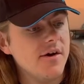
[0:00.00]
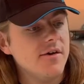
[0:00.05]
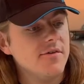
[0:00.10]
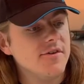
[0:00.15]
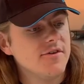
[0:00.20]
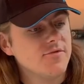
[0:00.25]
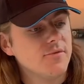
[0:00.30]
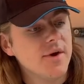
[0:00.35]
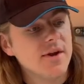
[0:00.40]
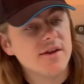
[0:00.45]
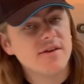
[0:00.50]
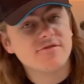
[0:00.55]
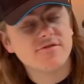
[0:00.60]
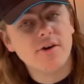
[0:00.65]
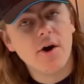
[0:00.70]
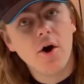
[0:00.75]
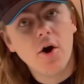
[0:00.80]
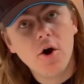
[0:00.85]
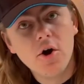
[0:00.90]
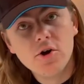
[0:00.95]
this one is
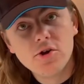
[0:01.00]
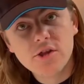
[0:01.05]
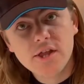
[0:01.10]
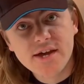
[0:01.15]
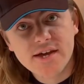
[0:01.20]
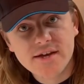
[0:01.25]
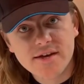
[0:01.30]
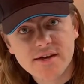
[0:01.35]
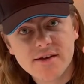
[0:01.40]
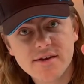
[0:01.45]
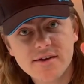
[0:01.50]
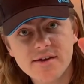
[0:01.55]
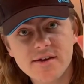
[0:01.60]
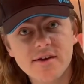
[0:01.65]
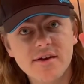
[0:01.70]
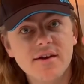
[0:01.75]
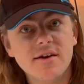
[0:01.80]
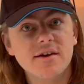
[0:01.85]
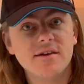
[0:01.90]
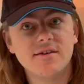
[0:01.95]
the Olink.
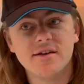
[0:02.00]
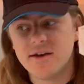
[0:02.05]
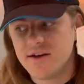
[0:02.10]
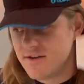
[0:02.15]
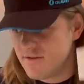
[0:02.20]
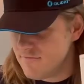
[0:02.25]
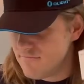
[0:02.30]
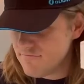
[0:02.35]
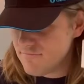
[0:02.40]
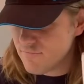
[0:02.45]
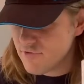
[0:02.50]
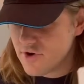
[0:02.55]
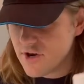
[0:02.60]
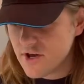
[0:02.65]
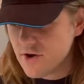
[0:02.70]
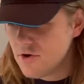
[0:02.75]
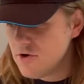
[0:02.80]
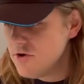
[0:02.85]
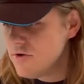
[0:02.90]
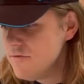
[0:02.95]
Pretty
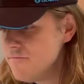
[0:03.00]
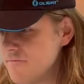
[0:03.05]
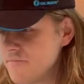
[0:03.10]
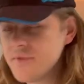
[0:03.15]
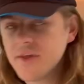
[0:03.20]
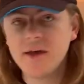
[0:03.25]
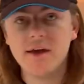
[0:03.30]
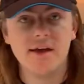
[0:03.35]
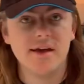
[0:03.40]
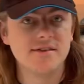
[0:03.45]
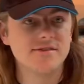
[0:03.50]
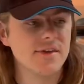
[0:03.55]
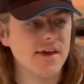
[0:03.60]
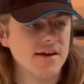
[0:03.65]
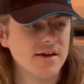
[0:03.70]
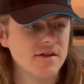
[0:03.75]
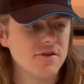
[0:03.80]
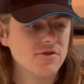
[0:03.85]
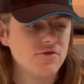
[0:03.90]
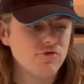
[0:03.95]
cool. It's
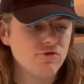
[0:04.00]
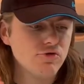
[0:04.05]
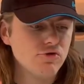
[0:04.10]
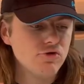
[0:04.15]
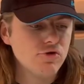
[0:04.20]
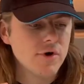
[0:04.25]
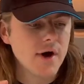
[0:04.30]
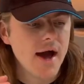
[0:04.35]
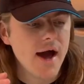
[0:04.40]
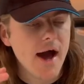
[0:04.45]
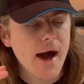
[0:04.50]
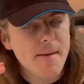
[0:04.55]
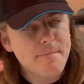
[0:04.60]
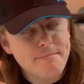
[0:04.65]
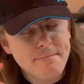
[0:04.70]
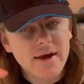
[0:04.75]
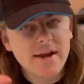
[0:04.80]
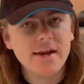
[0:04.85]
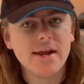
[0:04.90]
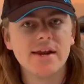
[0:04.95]
like a little
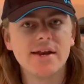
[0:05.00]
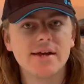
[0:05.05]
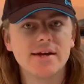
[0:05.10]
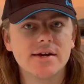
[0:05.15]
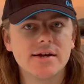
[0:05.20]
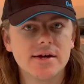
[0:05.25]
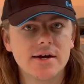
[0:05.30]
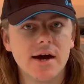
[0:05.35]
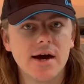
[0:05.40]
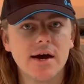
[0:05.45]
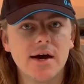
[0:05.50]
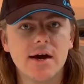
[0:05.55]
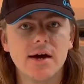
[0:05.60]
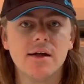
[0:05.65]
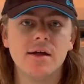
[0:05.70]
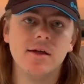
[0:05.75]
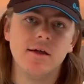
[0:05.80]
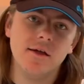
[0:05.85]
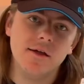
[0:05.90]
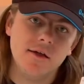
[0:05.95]
magnetic
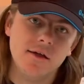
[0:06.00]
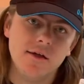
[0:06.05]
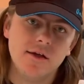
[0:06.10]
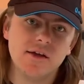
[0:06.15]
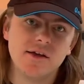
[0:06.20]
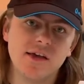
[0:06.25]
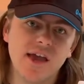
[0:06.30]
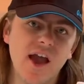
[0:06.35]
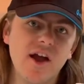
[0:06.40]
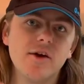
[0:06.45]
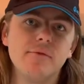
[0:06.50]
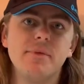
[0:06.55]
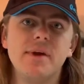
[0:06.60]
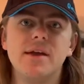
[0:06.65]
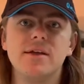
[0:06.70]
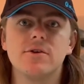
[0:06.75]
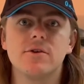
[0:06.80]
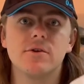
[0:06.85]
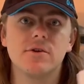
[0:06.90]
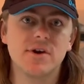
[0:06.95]

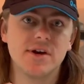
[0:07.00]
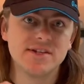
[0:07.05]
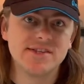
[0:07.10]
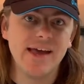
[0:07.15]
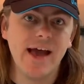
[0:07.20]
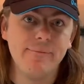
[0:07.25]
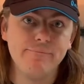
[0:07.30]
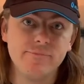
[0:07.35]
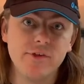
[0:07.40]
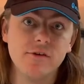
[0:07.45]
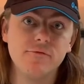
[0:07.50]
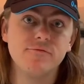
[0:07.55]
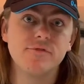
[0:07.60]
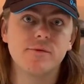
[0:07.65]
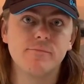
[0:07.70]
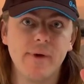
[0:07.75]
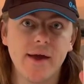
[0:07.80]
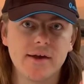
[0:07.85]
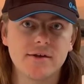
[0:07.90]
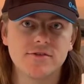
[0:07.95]
carabiner adapter for the
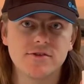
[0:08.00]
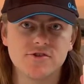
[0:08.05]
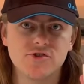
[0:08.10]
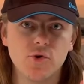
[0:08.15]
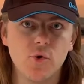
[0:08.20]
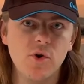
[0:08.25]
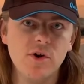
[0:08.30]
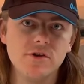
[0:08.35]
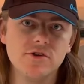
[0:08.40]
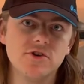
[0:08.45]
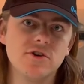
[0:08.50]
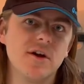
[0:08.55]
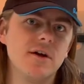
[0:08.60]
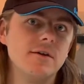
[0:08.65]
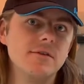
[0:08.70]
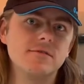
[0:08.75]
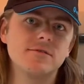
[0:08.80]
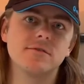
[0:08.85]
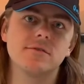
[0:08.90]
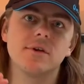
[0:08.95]
back of the torch,
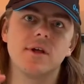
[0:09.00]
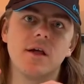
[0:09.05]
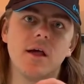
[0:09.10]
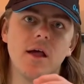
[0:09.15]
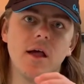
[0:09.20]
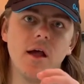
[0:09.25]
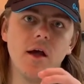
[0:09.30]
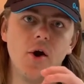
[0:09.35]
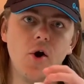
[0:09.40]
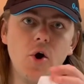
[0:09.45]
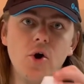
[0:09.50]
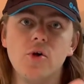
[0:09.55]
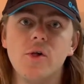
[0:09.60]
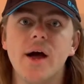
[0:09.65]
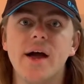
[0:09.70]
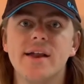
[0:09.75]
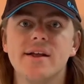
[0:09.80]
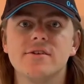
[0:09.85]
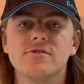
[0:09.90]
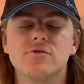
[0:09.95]
because
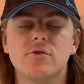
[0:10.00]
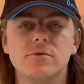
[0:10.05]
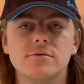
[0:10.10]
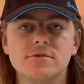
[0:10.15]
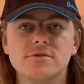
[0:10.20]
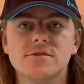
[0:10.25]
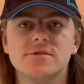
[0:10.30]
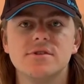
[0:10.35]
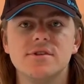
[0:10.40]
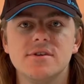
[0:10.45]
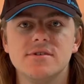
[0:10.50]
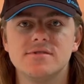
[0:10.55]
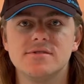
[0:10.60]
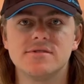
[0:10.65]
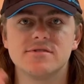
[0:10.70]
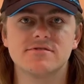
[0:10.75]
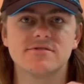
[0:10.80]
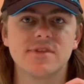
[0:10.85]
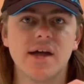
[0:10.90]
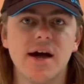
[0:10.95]
Olight has gone to this
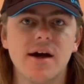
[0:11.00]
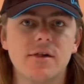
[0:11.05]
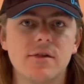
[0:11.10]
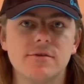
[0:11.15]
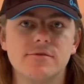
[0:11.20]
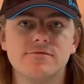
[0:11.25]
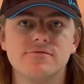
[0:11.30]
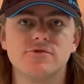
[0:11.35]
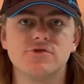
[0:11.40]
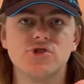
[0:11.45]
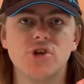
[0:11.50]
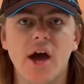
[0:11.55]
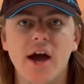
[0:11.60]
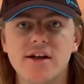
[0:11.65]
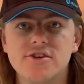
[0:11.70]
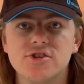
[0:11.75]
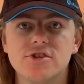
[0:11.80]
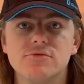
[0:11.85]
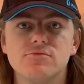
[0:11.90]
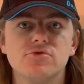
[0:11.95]
style of
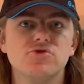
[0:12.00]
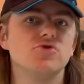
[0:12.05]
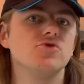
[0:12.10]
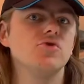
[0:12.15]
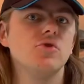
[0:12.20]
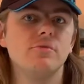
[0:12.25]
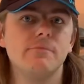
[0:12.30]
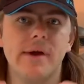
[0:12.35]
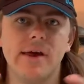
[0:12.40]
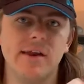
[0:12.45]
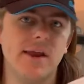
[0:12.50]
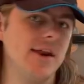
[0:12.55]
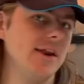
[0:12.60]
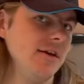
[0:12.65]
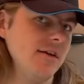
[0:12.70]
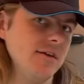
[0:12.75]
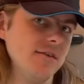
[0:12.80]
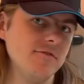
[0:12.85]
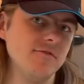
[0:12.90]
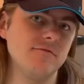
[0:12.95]
charging which is all
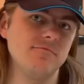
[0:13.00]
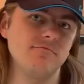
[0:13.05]
magnetic, as